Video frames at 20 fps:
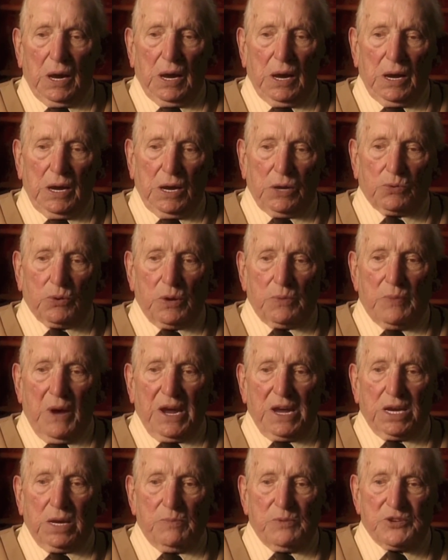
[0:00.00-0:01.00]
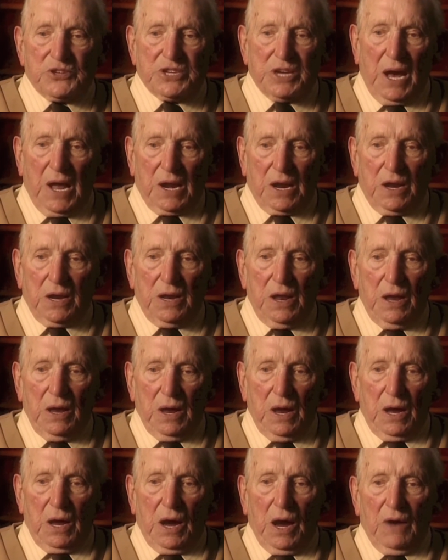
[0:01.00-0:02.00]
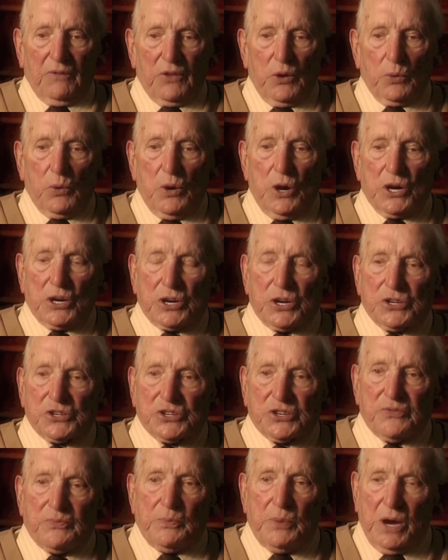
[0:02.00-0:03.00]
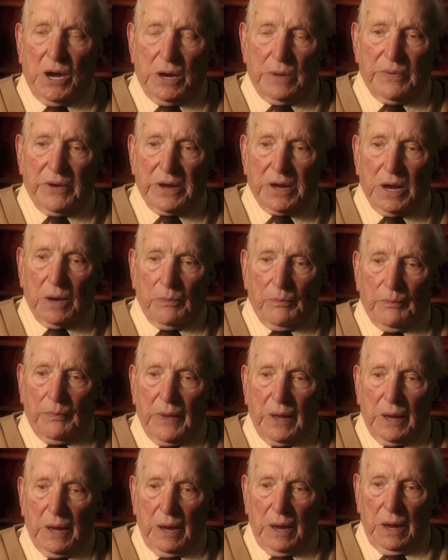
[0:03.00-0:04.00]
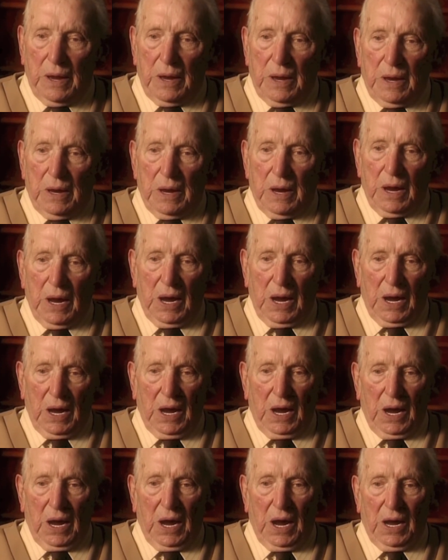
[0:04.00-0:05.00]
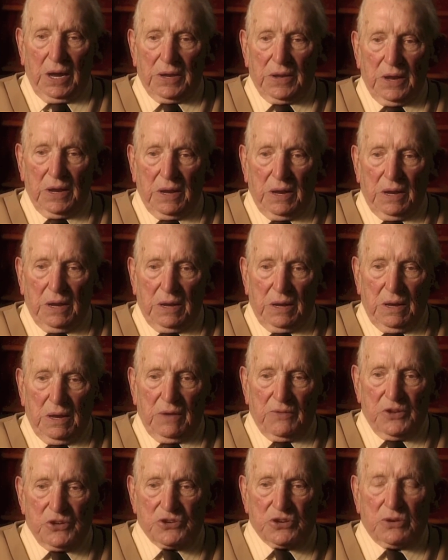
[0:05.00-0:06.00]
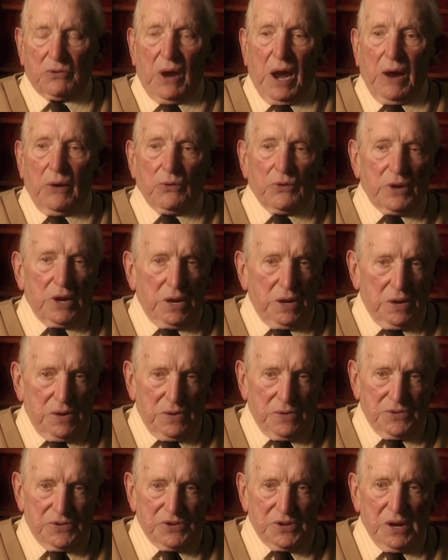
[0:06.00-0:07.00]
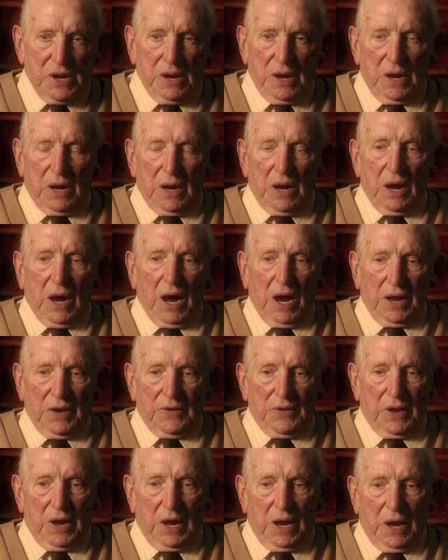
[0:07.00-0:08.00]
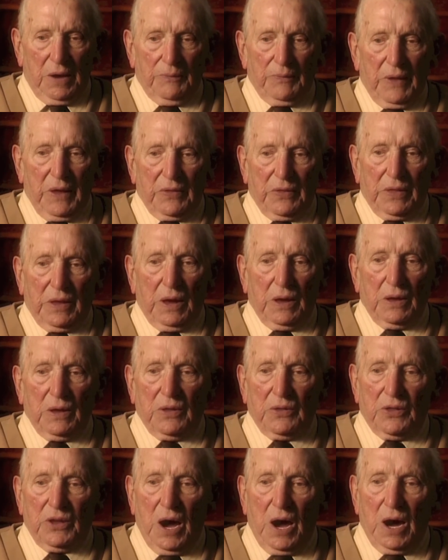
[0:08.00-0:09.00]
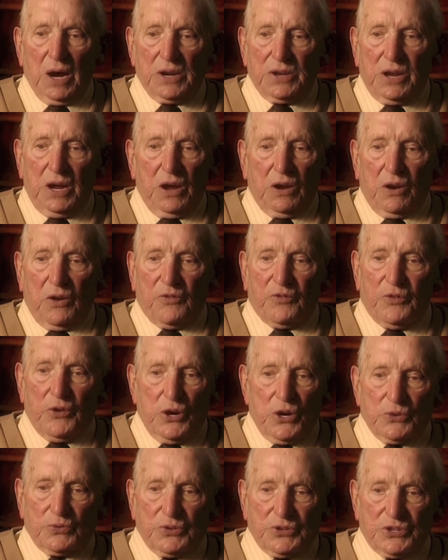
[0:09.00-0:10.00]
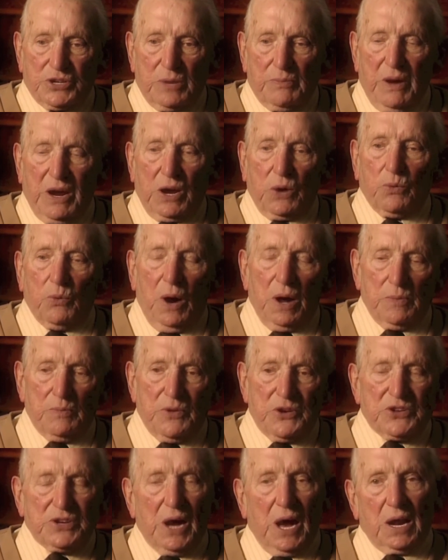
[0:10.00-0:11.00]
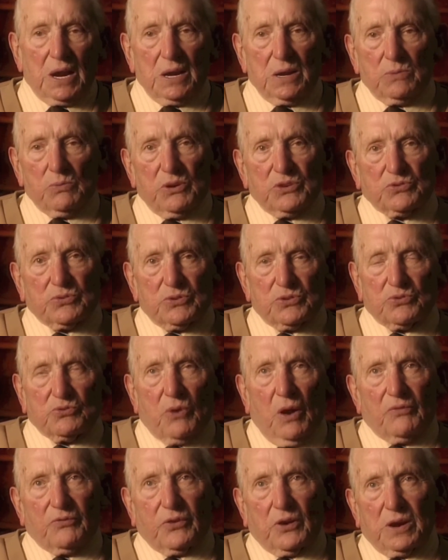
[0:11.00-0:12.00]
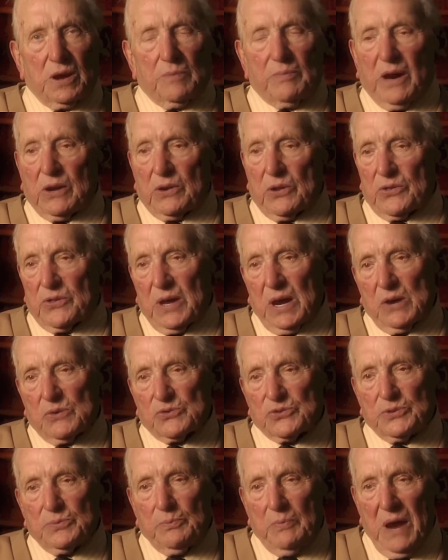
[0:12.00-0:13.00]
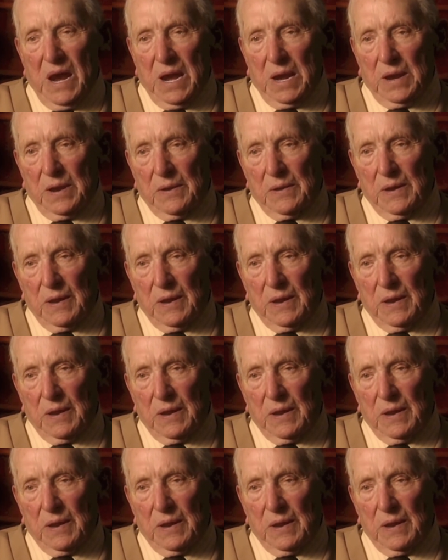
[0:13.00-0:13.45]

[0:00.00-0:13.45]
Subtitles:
it would make a battalion of the workers of Birmingham and of the surroundings. And the idea at first was to make one battalion, which was roughly about 1,000 men.